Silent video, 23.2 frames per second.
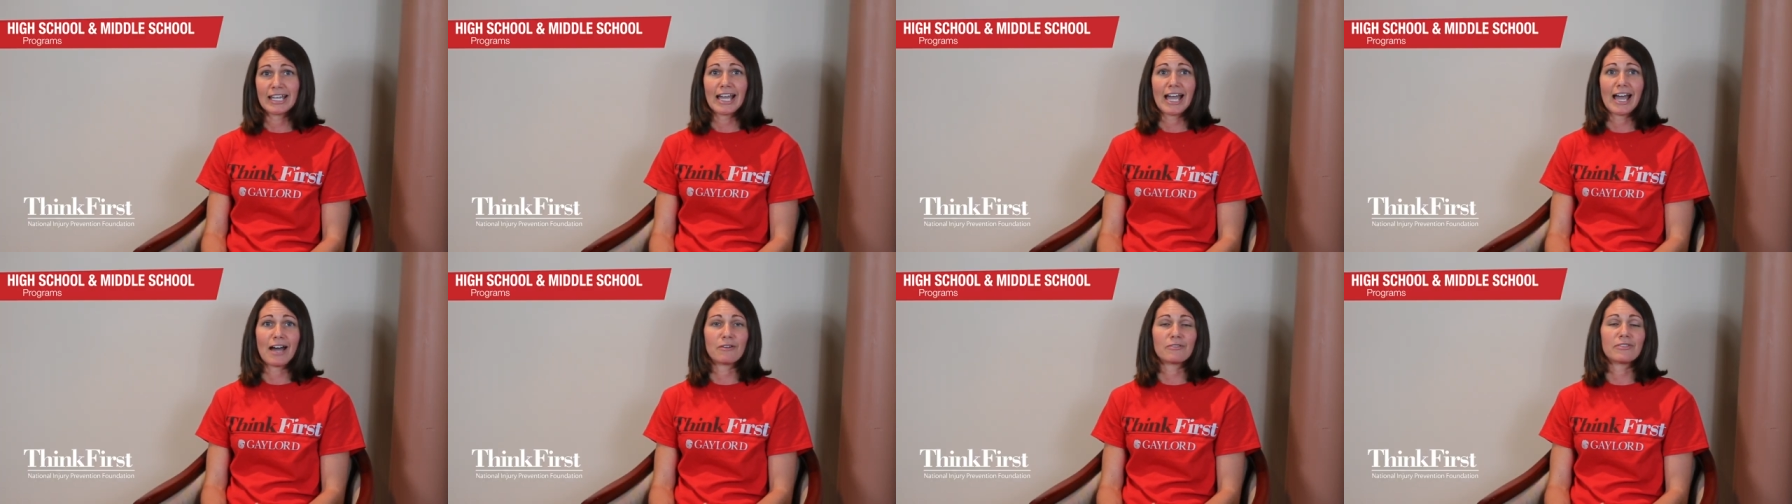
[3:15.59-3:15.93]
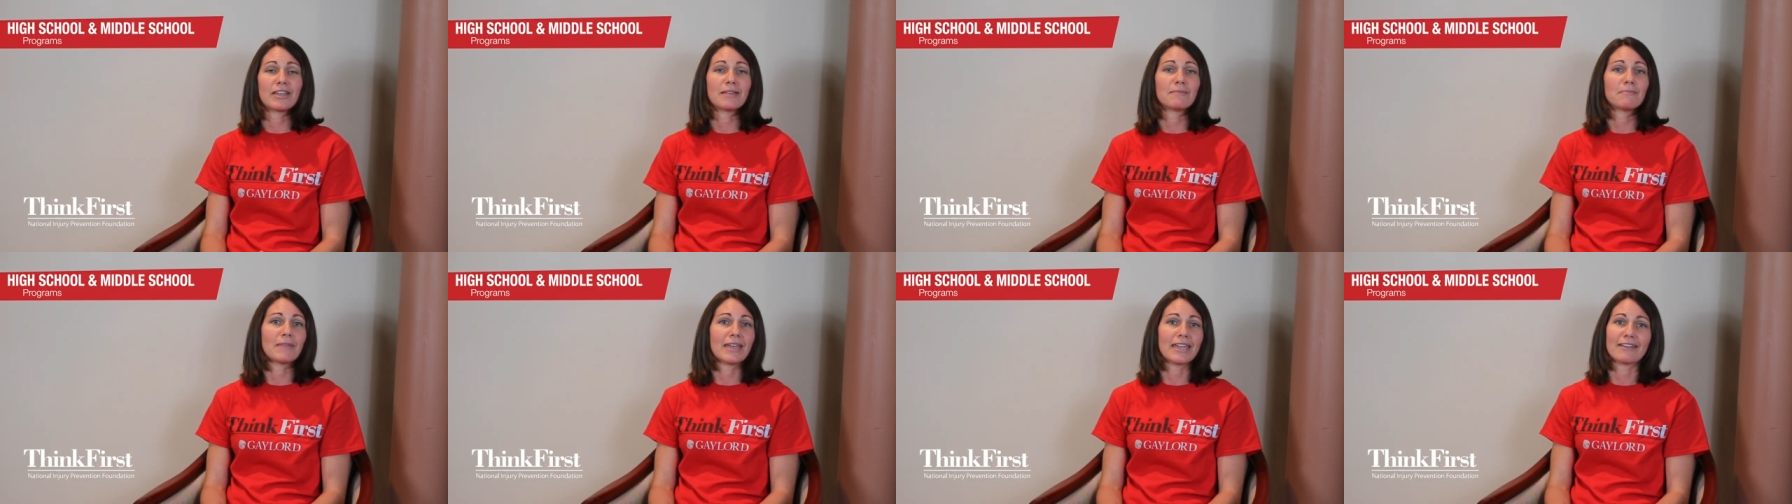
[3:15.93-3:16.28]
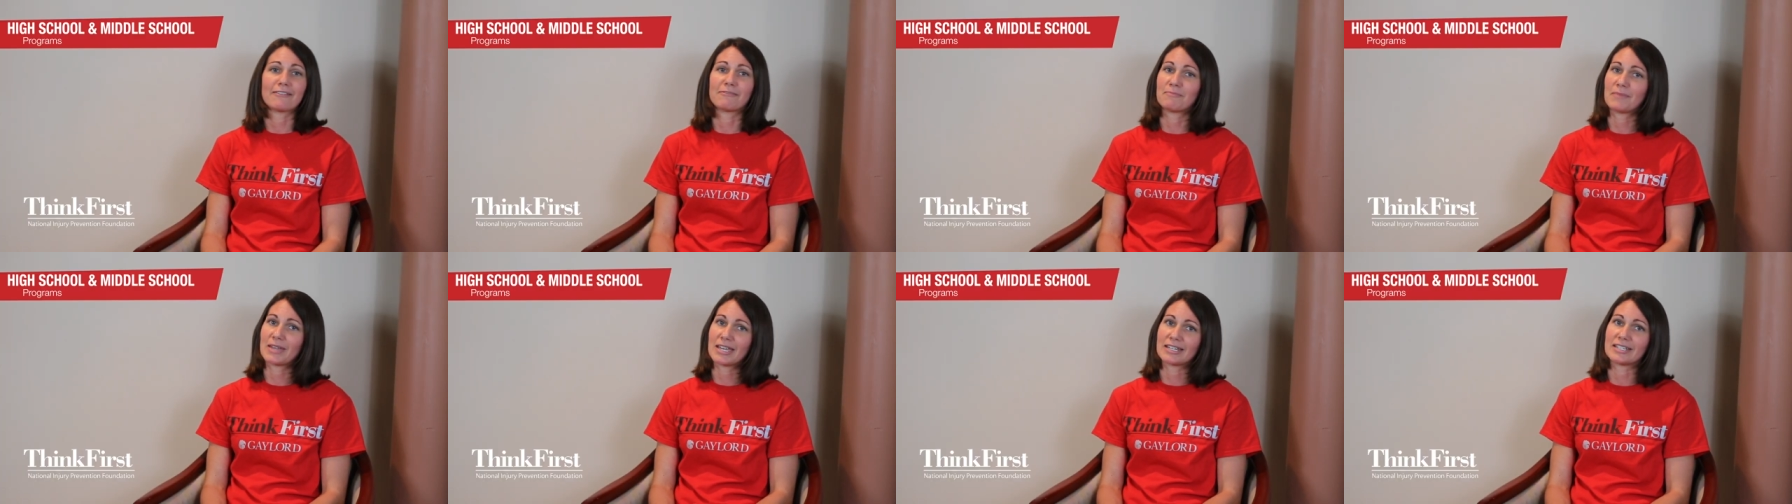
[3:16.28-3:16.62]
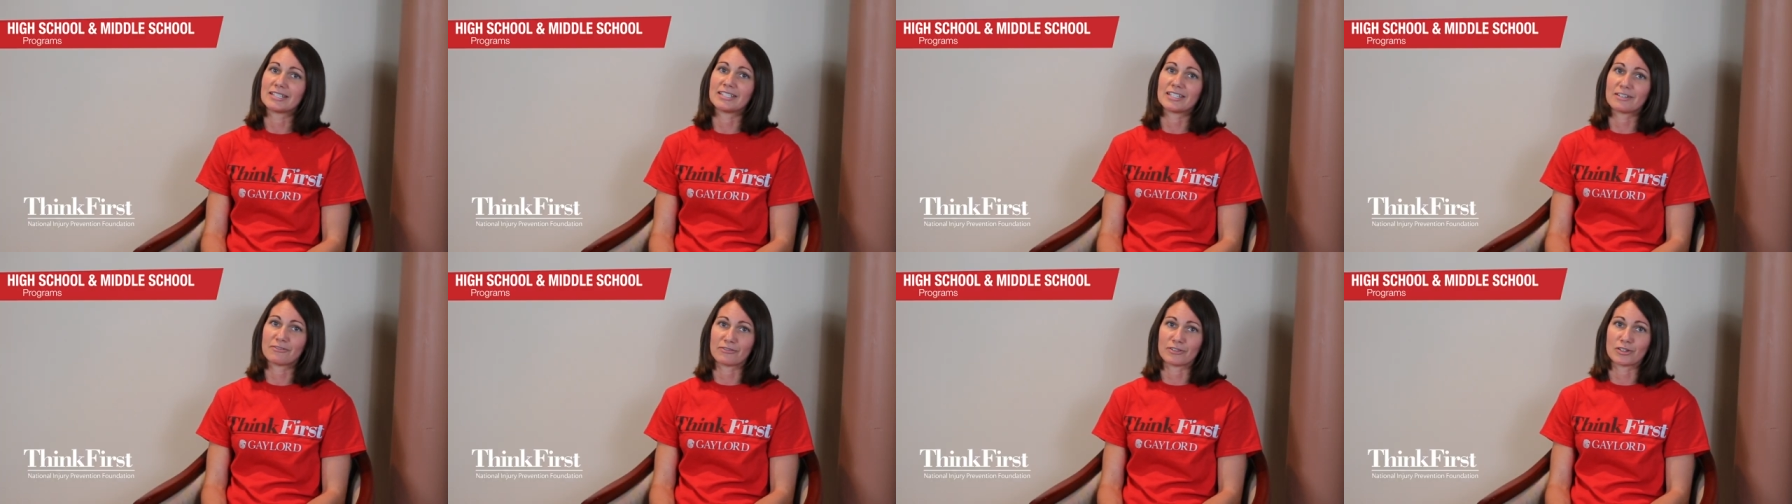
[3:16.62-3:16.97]
how they may have made
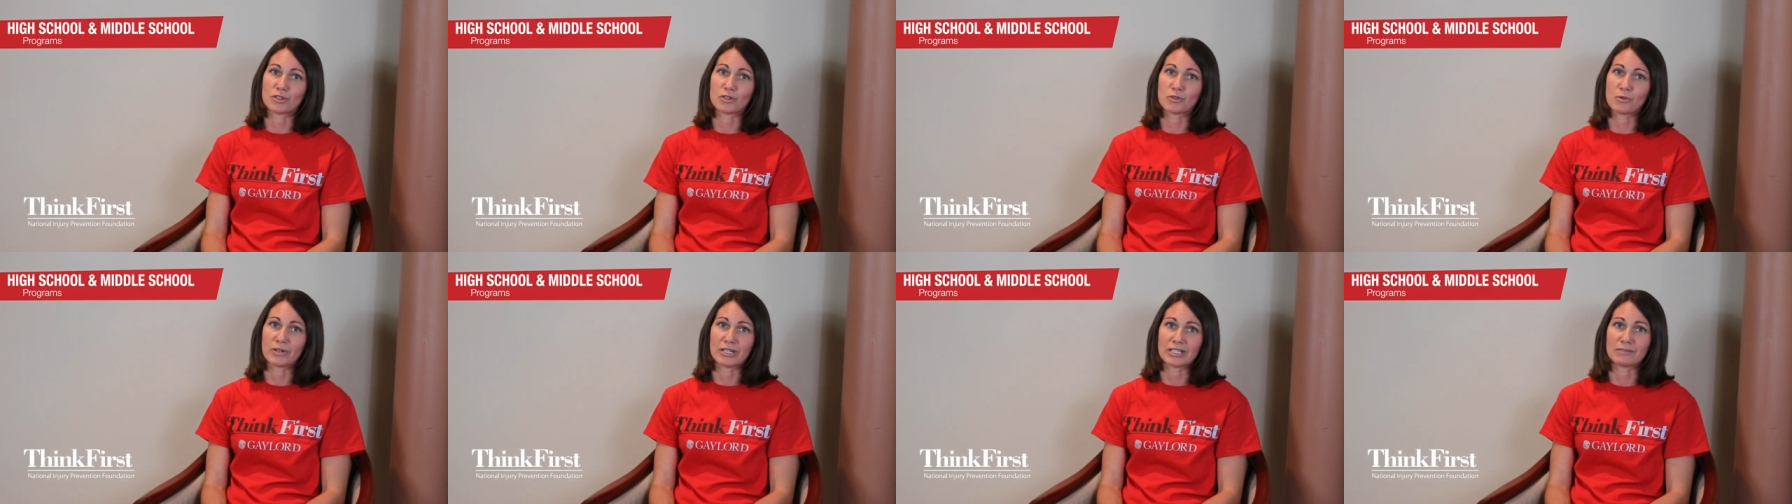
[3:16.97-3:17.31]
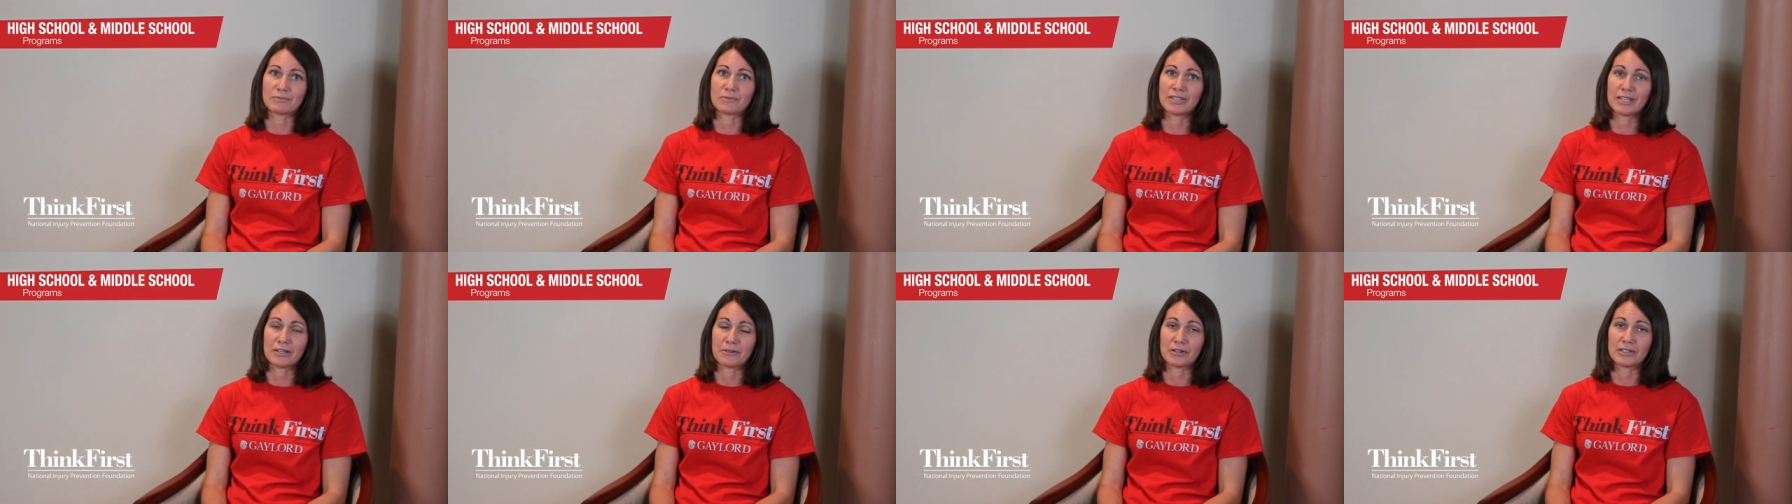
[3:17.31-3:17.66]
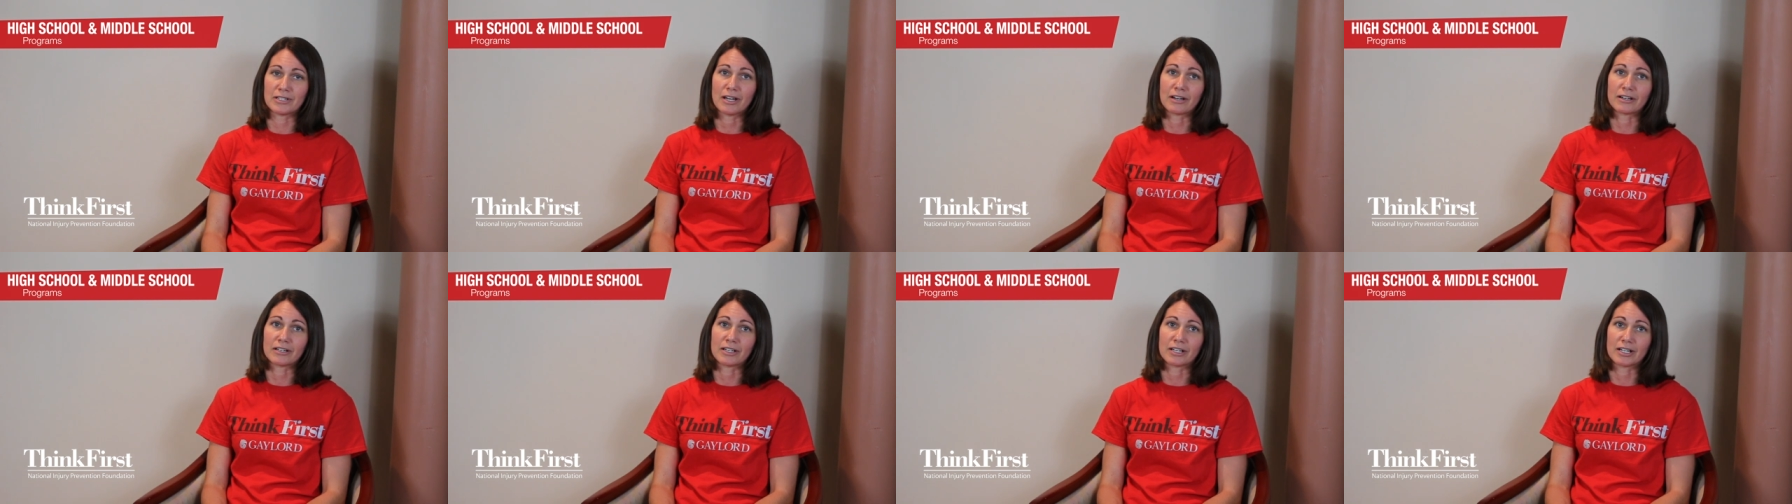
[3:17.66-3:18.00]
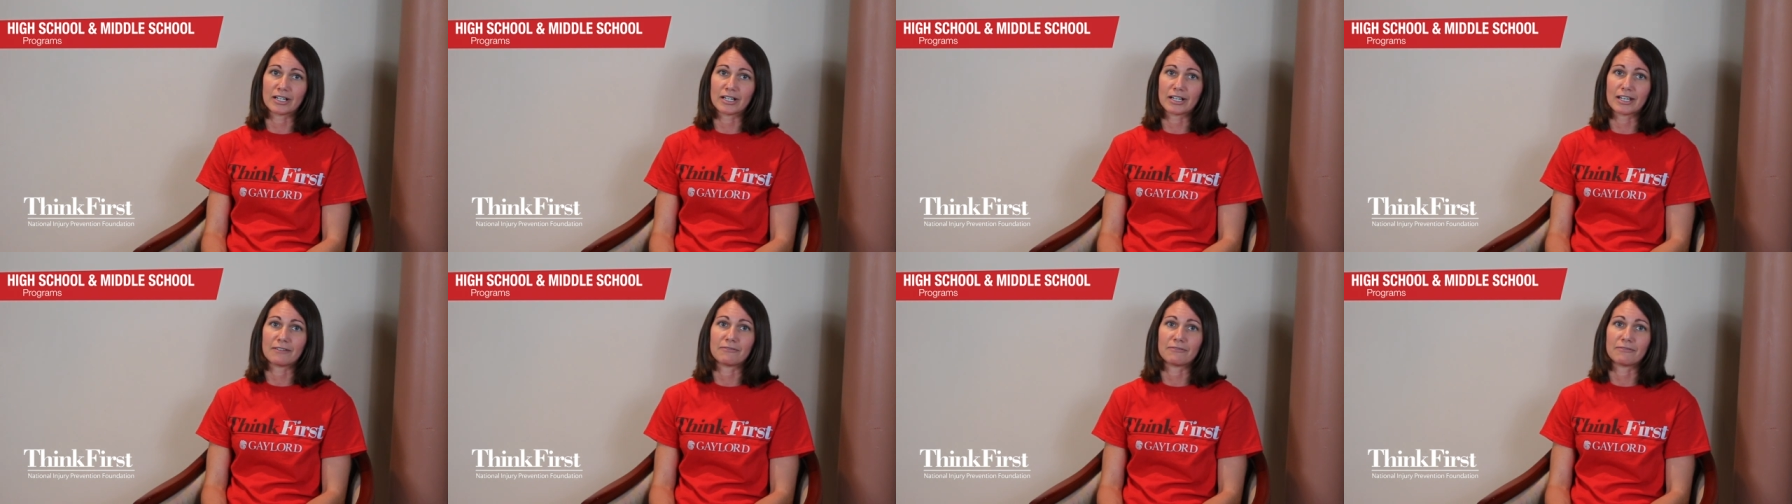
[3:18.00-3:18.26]
a different choice when they were younger